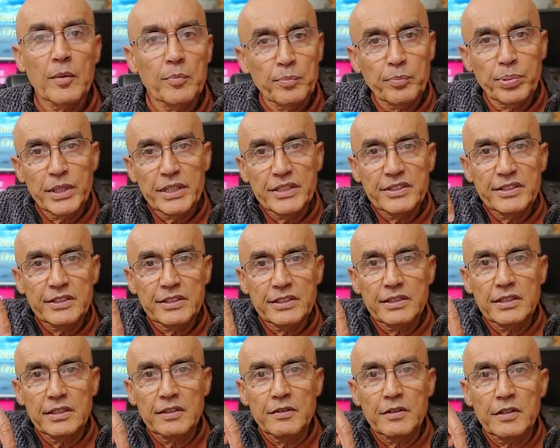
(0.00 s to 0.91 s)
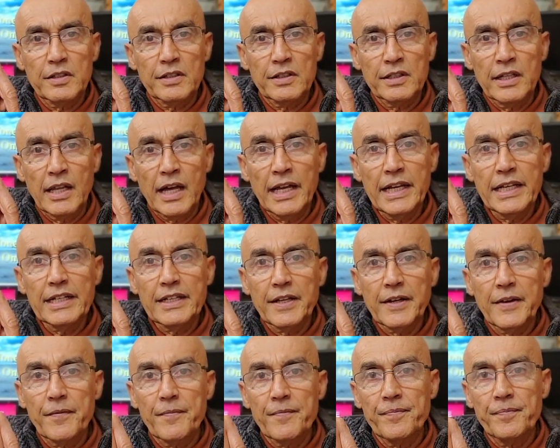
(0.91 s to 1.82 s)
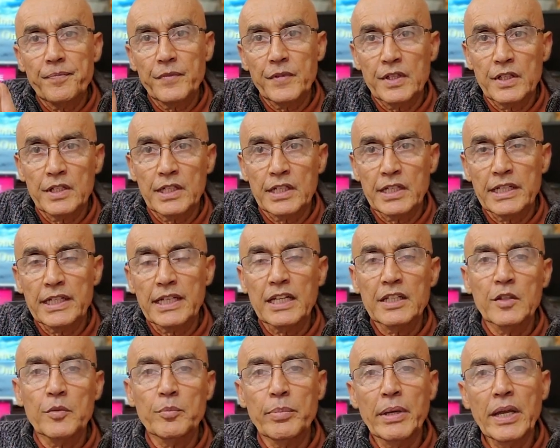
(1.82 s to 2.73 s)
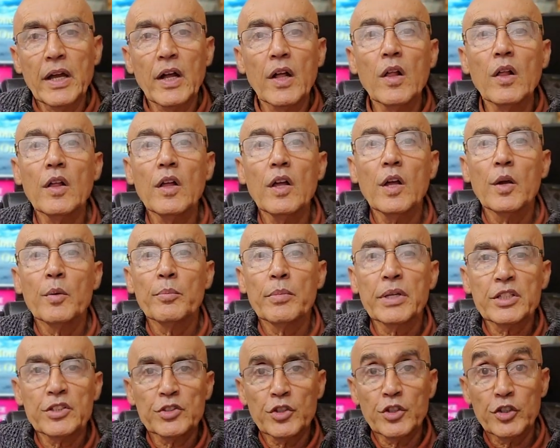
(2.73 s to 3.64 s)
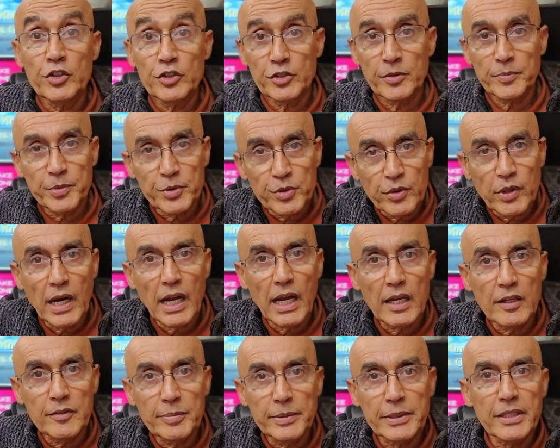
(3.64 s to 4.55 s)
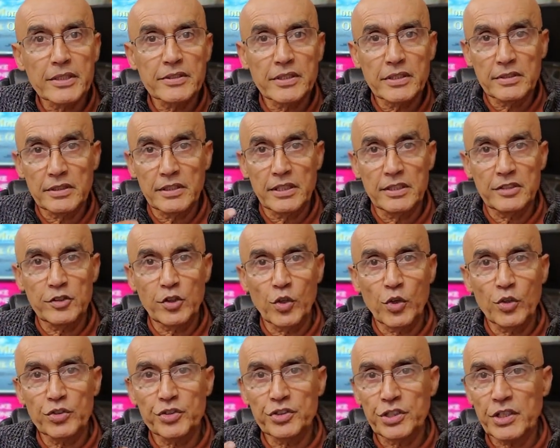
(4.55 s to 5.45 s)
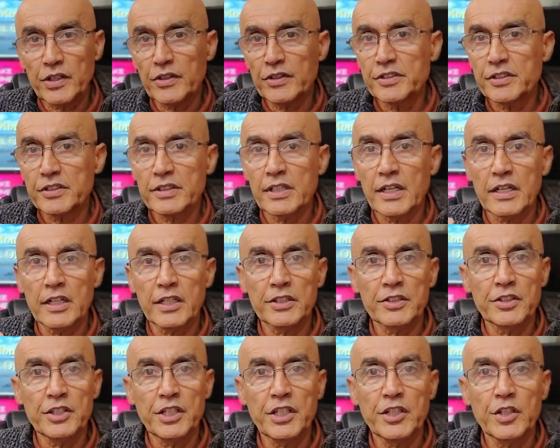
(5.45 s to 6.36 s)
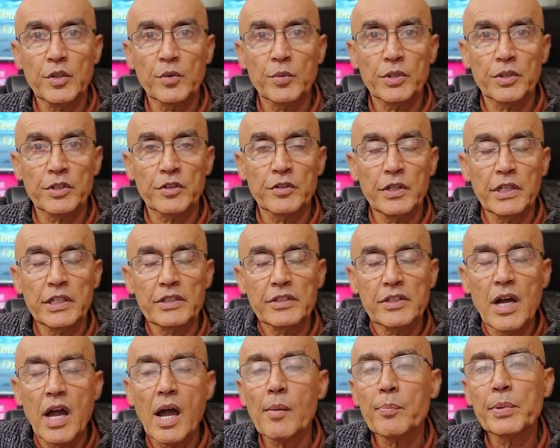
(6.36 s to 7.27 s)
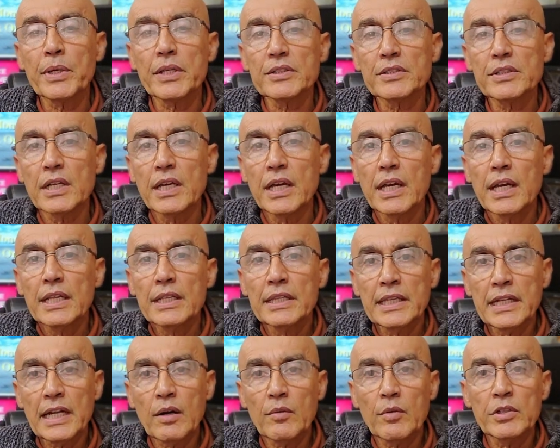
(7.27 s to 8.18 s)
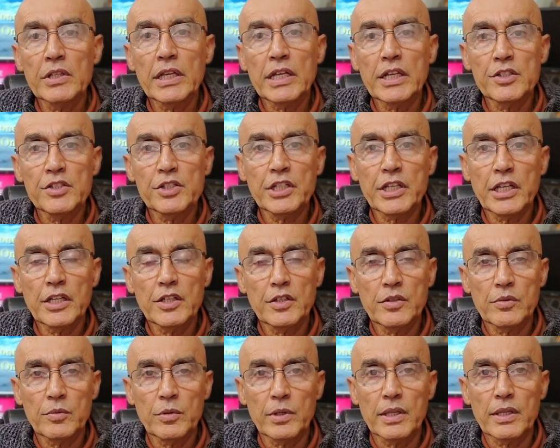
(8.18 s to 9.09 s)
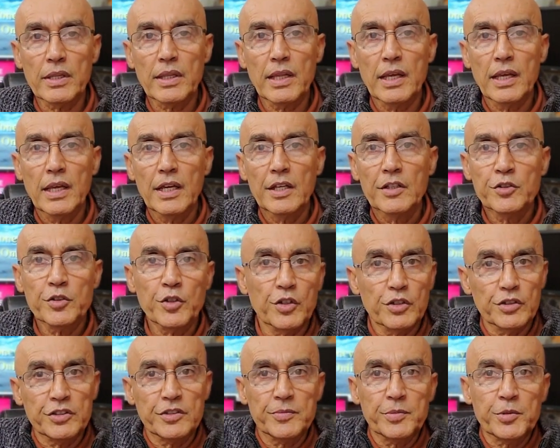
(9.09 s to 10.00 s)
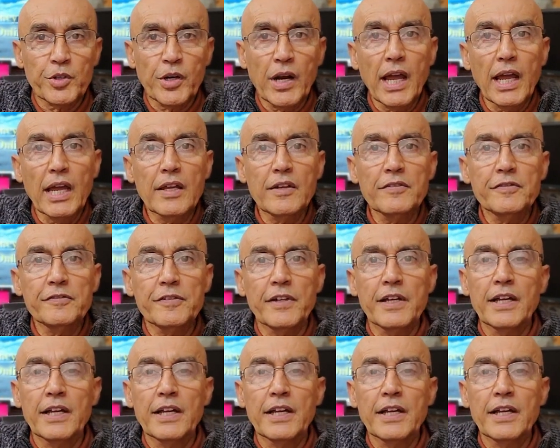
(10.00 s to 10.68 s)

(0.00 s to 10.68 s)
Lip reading: please like, click on the bell, make sure you subscribe because this whole series is going to continue with great topics that I want to educate you with. So subscribe,